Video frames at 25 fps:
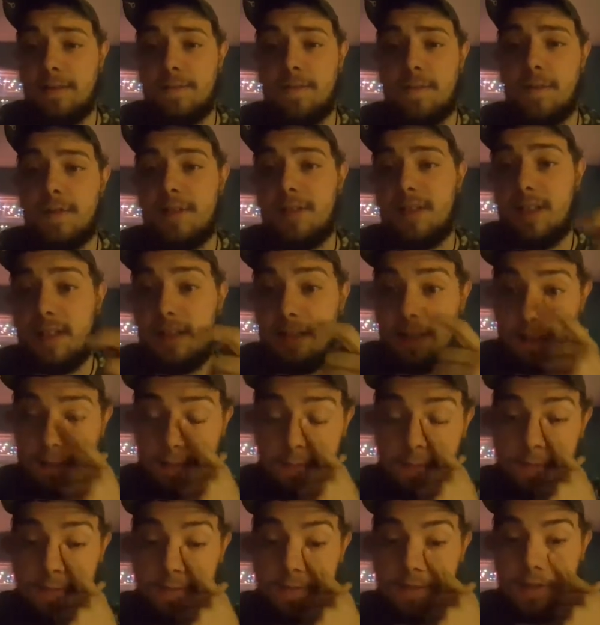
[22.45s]
First day
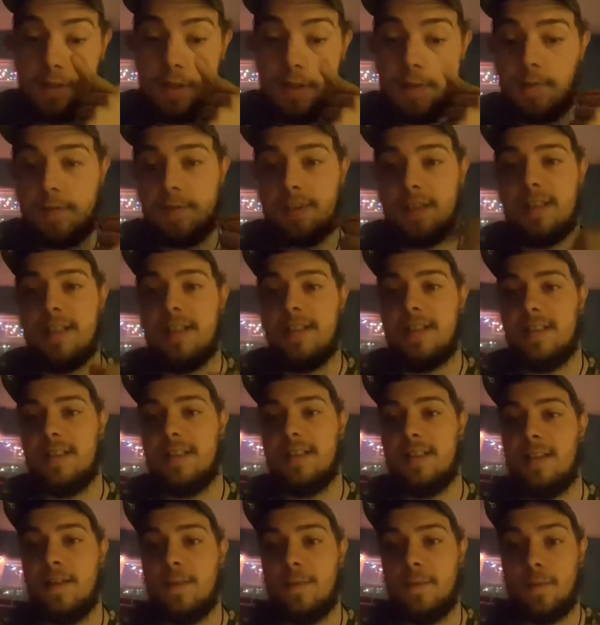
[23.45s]
of doe
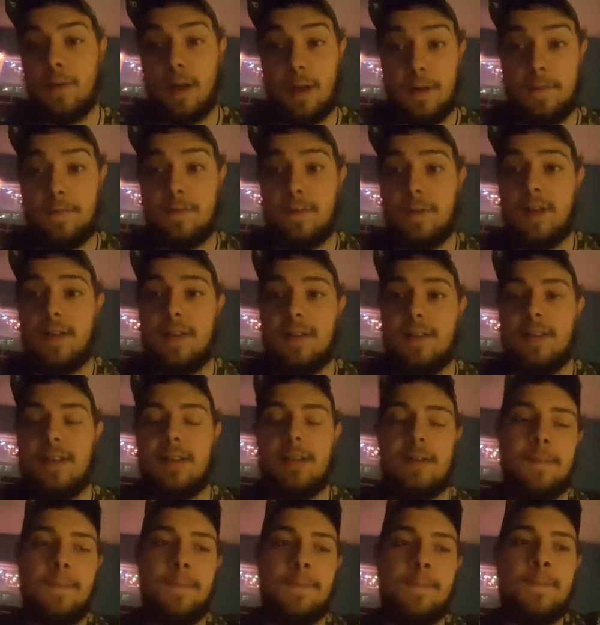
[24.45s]
season rifle hunting
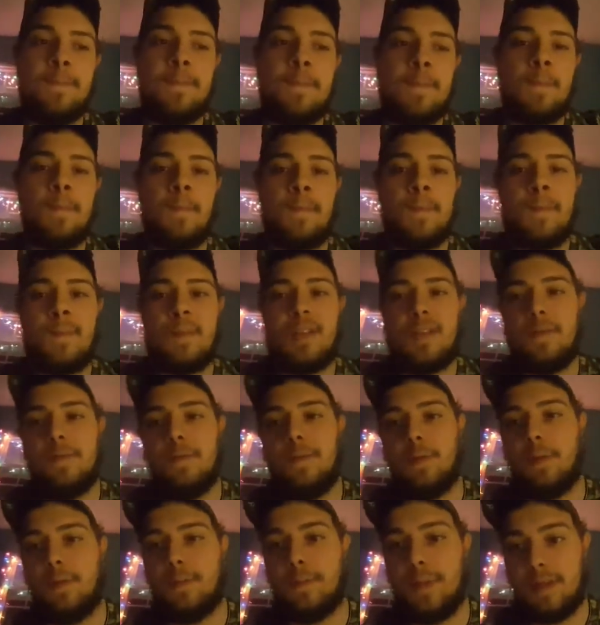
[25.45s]

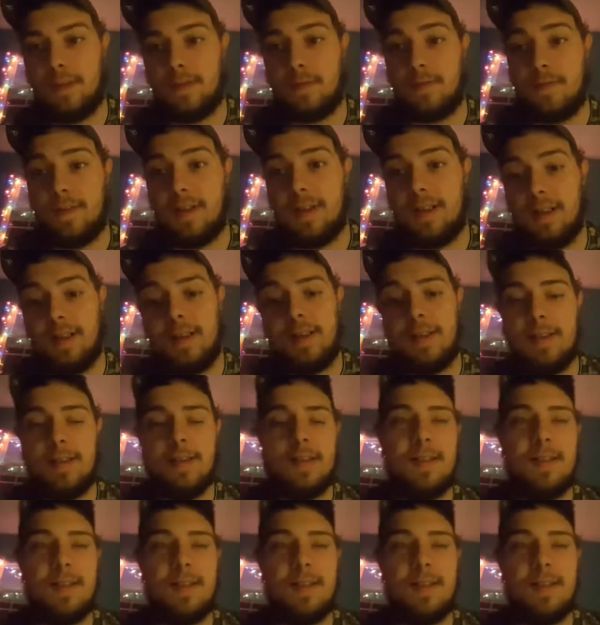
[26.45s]
for Pennsylvania.